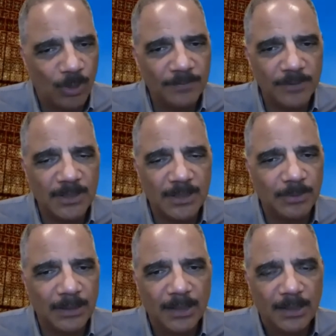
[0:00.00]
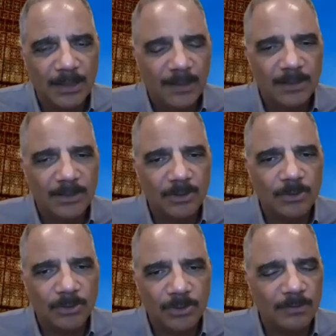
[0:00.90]
run for something is
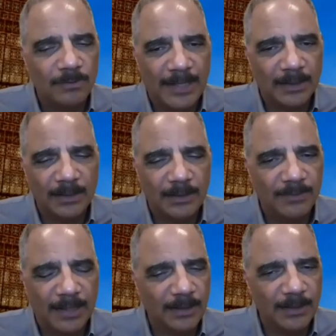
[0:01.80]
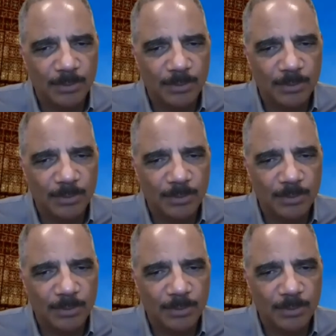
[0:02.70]
so, so vitally, vitally